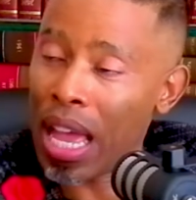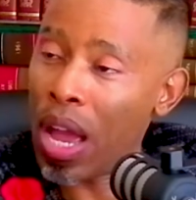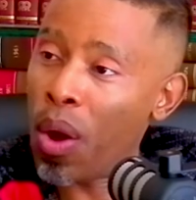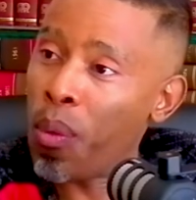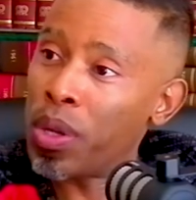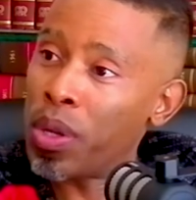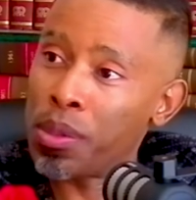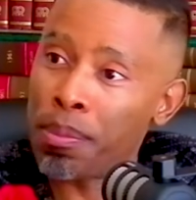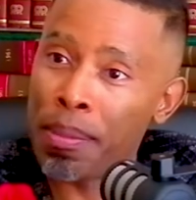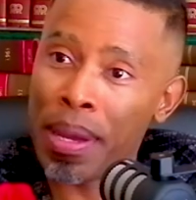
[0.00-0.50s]
I
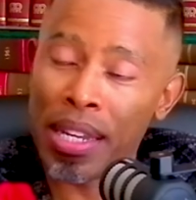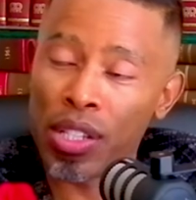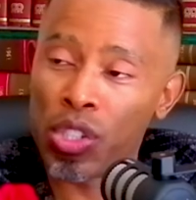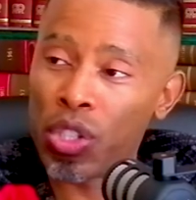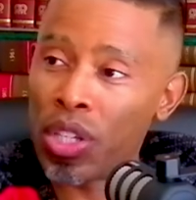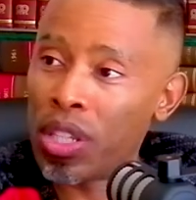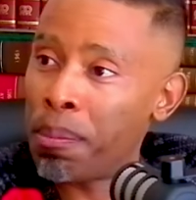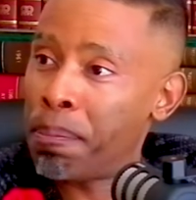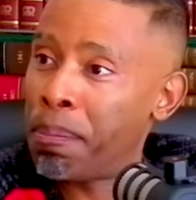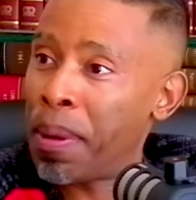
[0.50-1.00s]
was
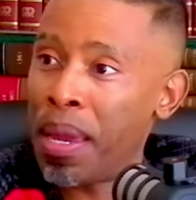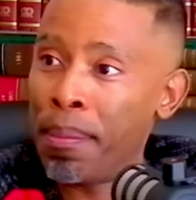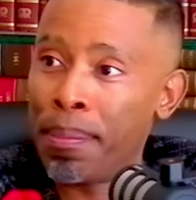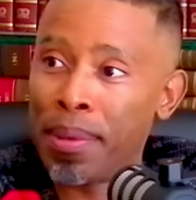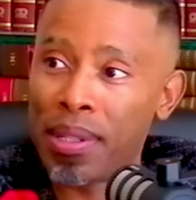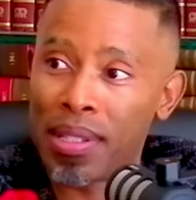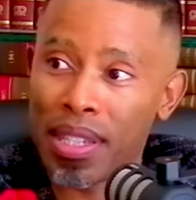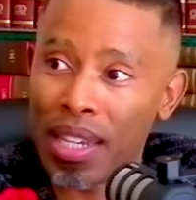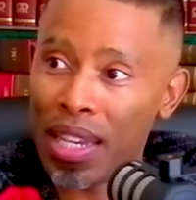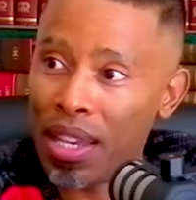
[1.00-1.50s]
managing the
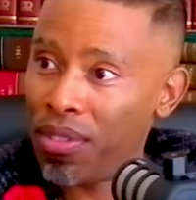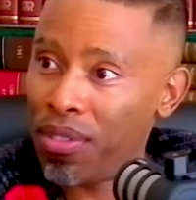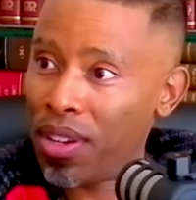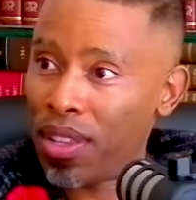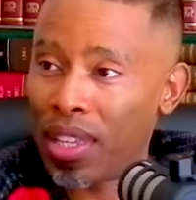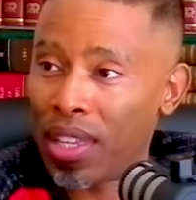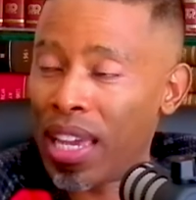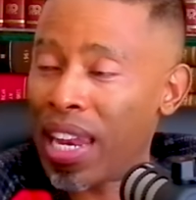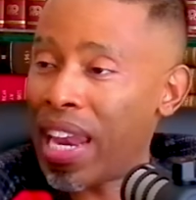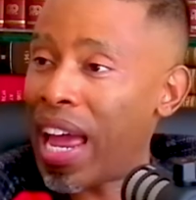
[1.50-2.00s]
payments and
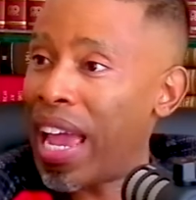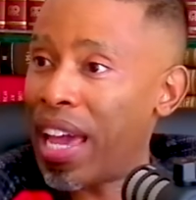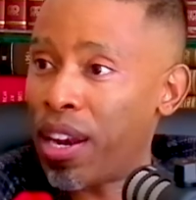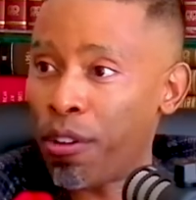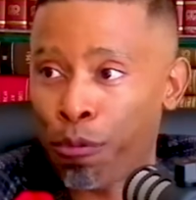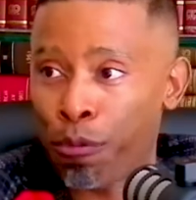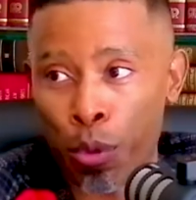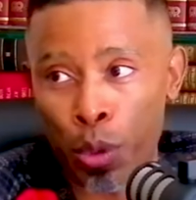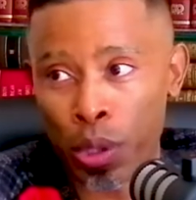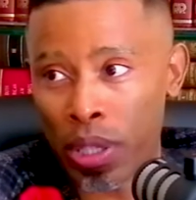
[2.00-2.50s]
everything, and I had
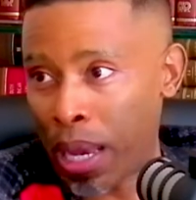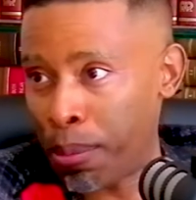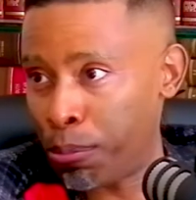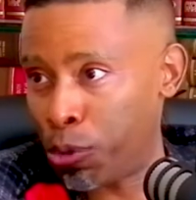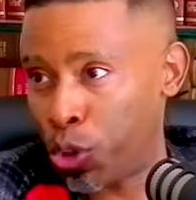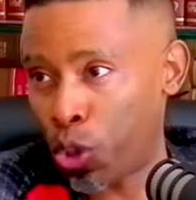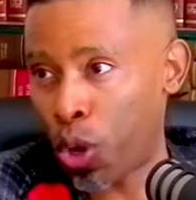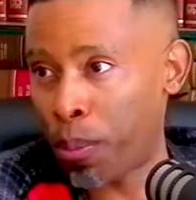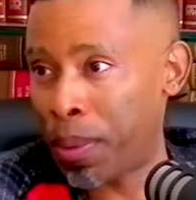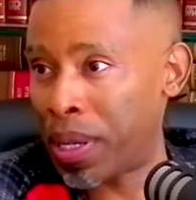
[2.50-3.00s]
a full
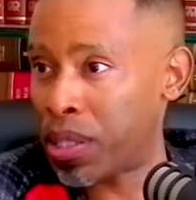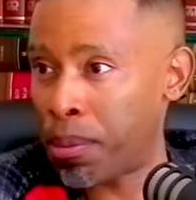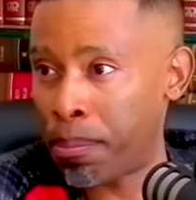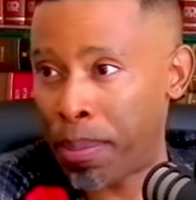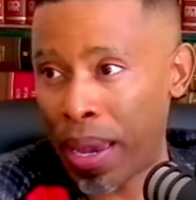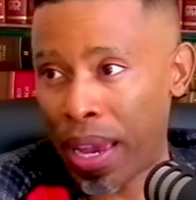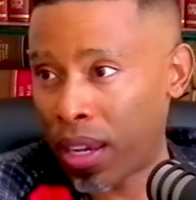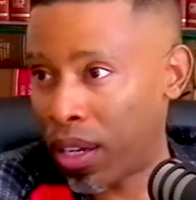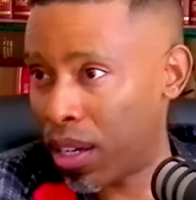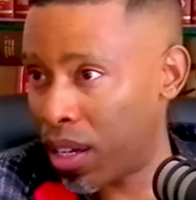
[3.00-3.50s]
time job as a
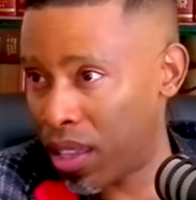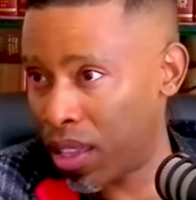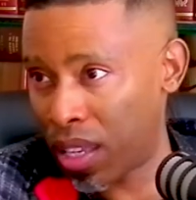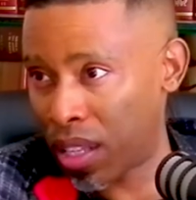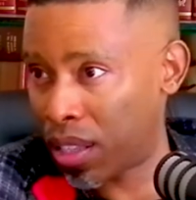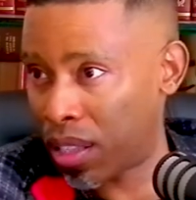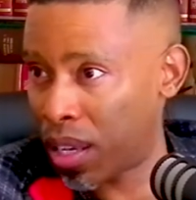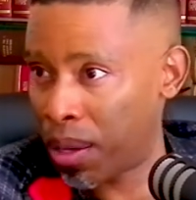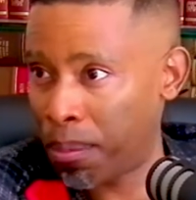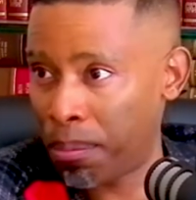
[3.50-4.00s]
banker at
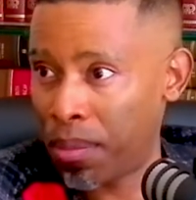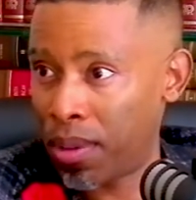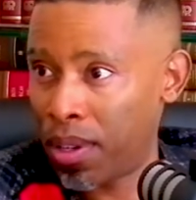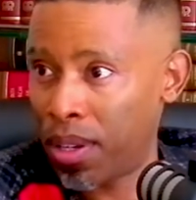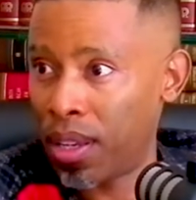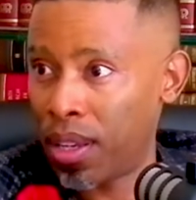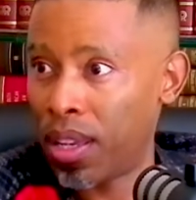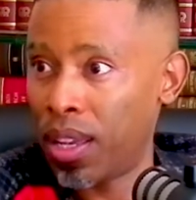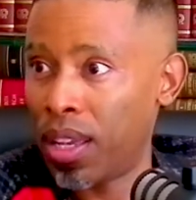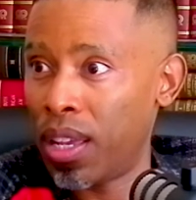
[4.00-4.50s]
that time.
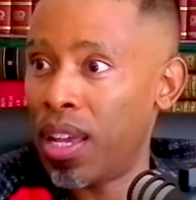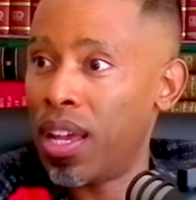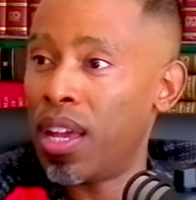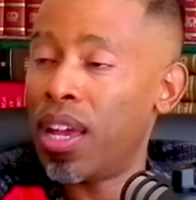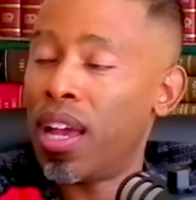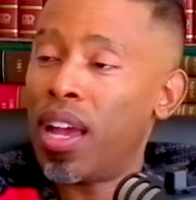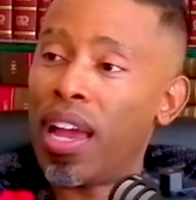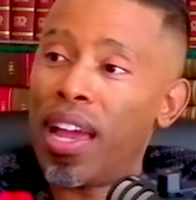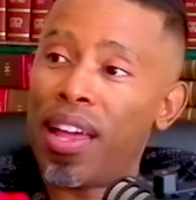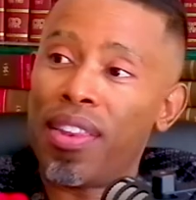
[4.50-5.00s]

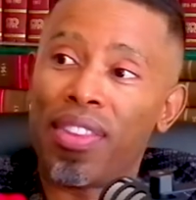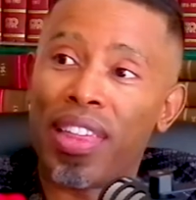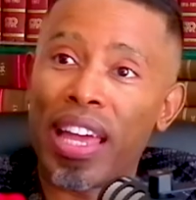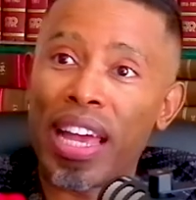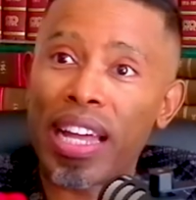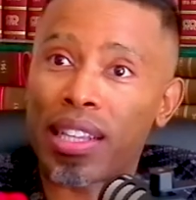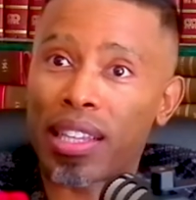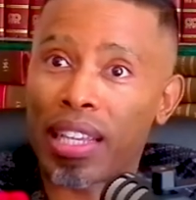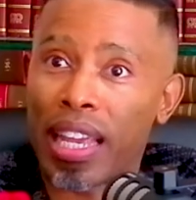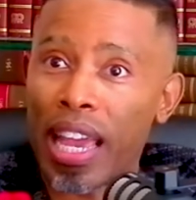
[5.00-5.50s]
And
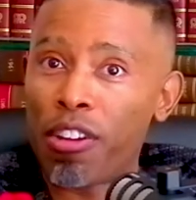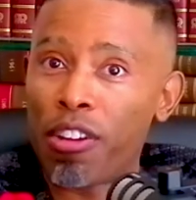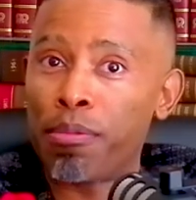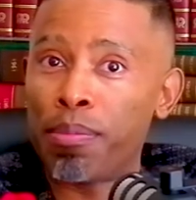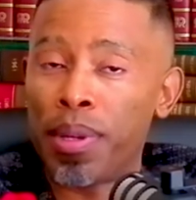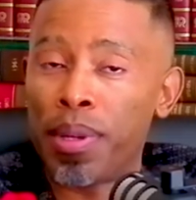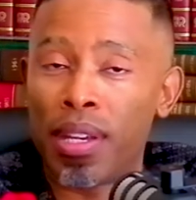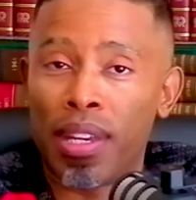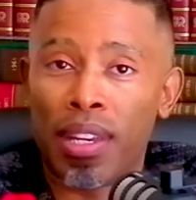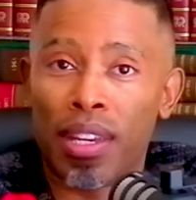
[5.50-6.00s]
that gave
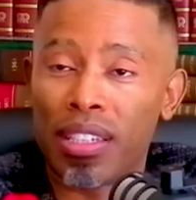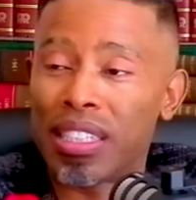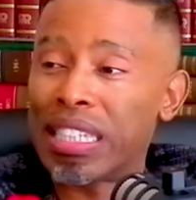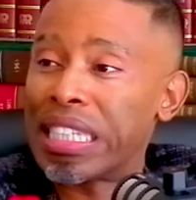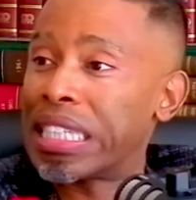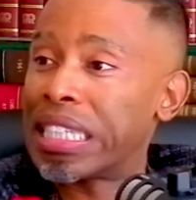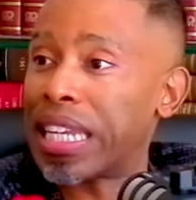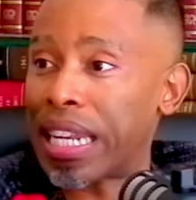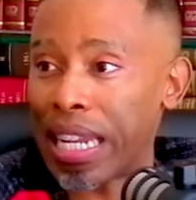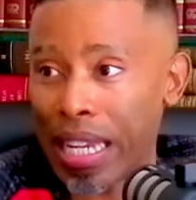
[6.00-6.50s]
me
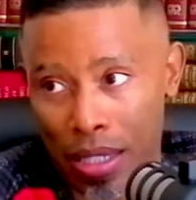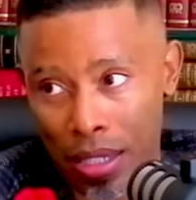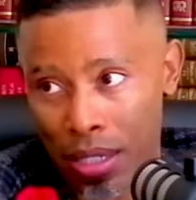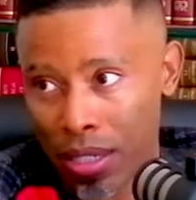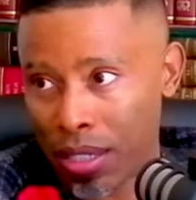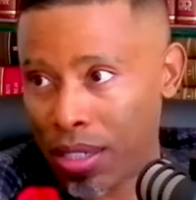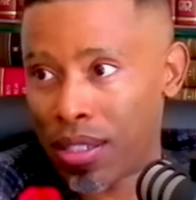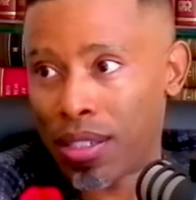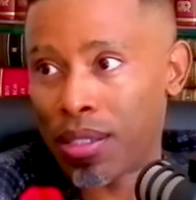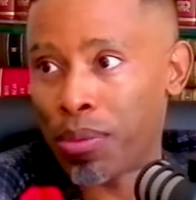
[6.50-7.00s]

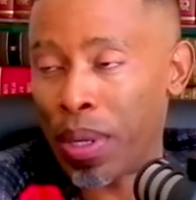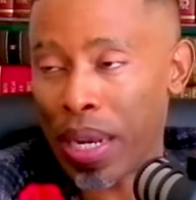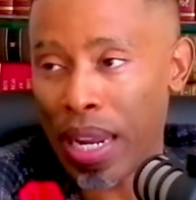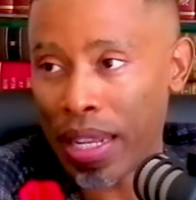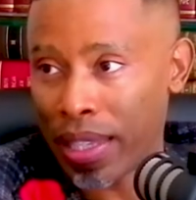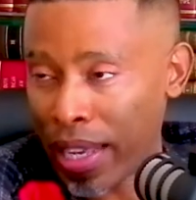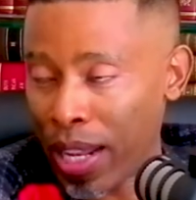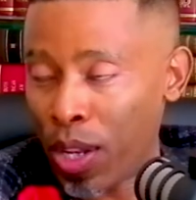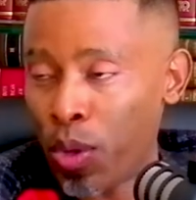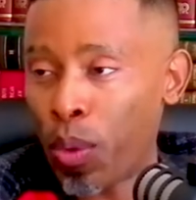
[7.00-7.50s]
stress. When
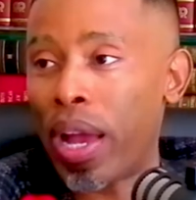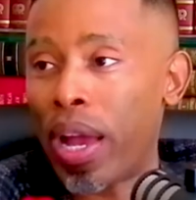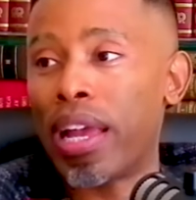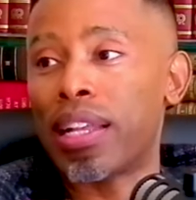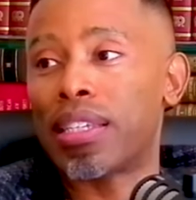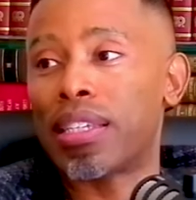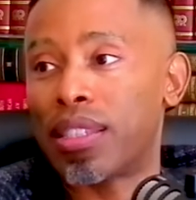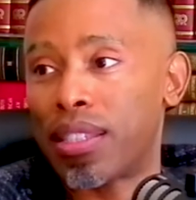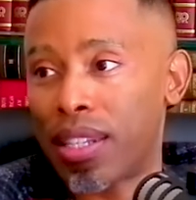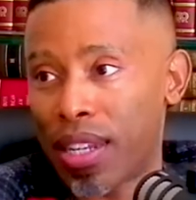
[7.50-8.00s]
I tell you I
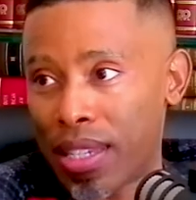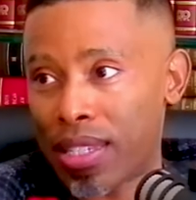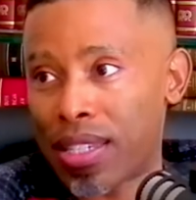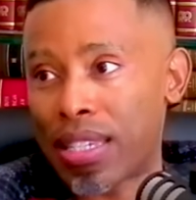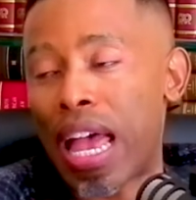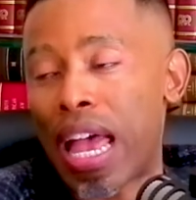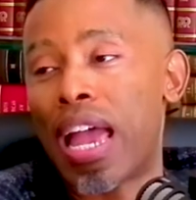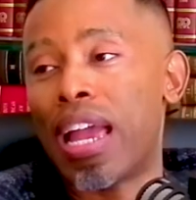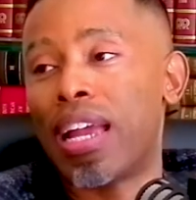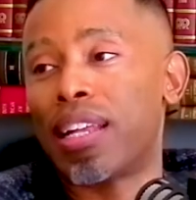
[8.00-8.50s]
had
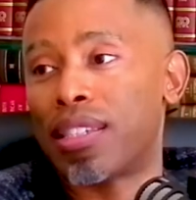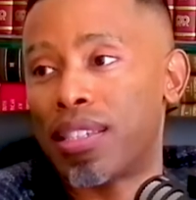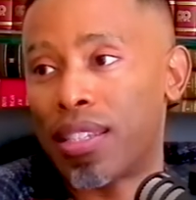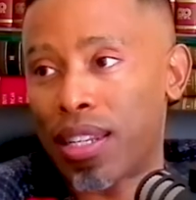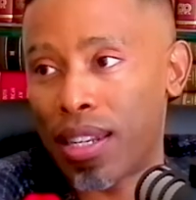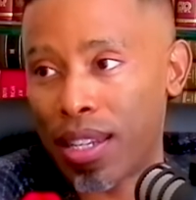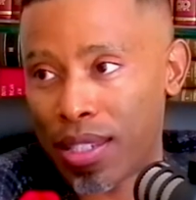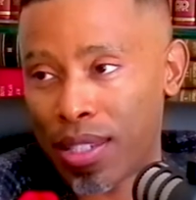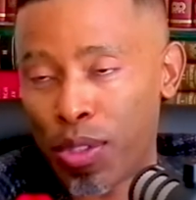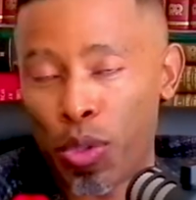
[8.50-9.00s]
stress, I had
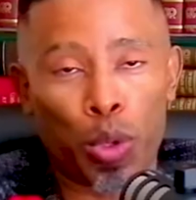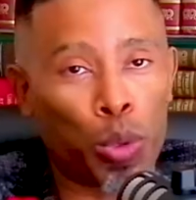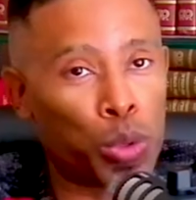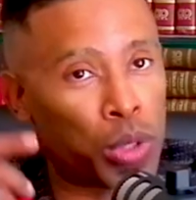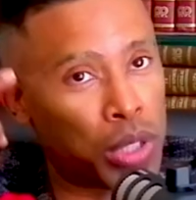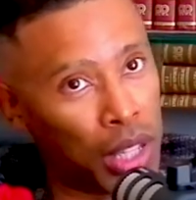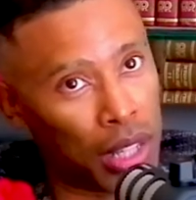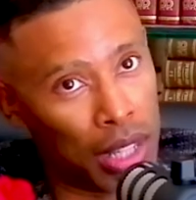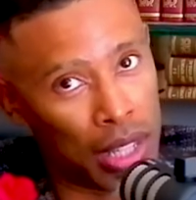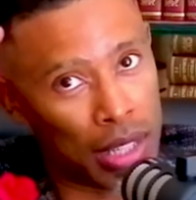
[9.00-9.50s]
stress. You
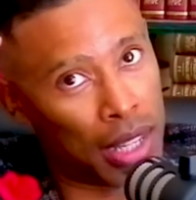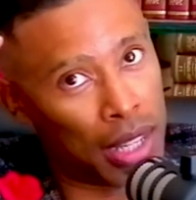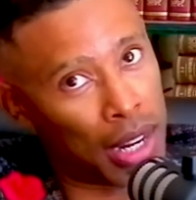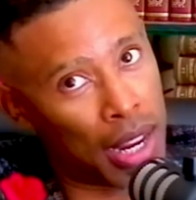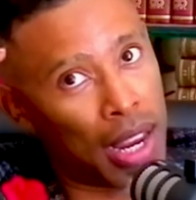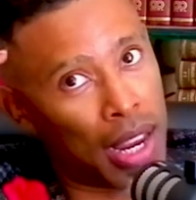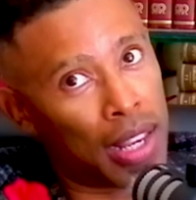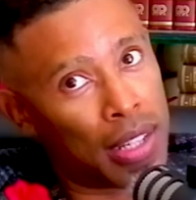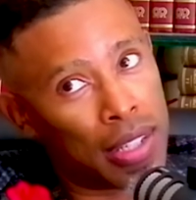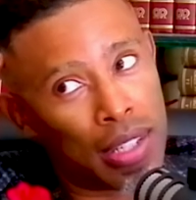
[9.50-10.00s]
don't see these
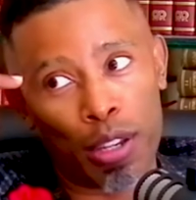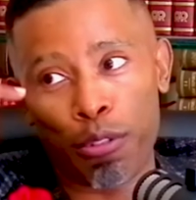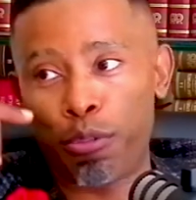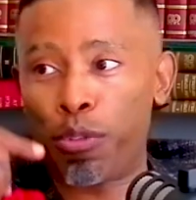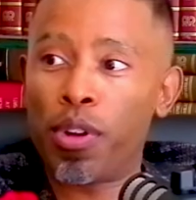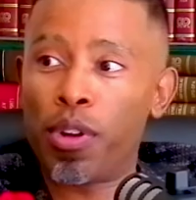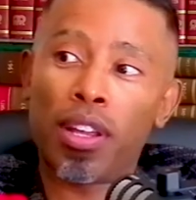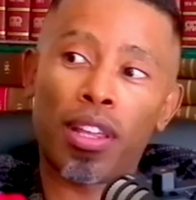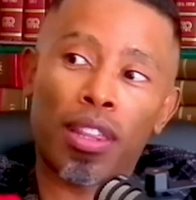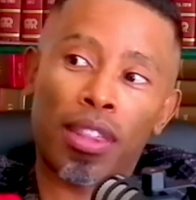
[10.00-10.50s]
gray hairs here
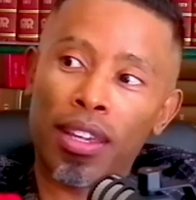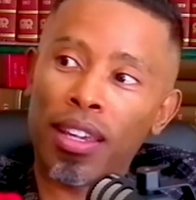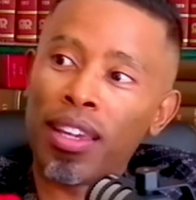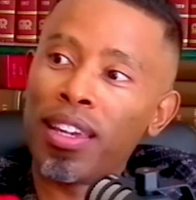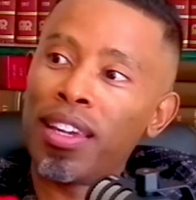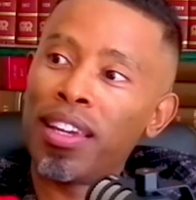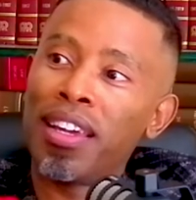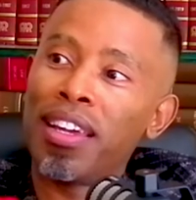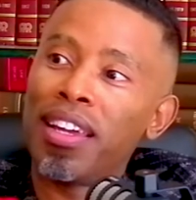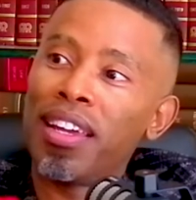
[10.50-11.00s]
for nothing.
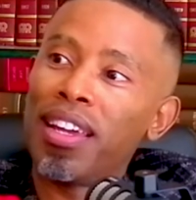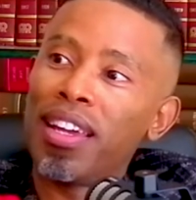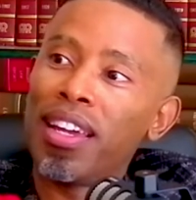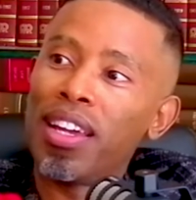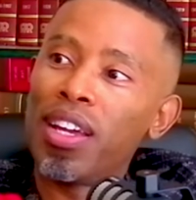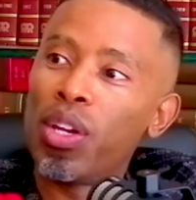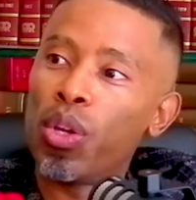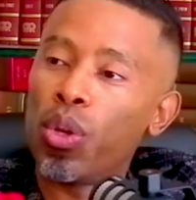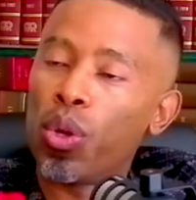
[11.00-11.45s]
Yeah.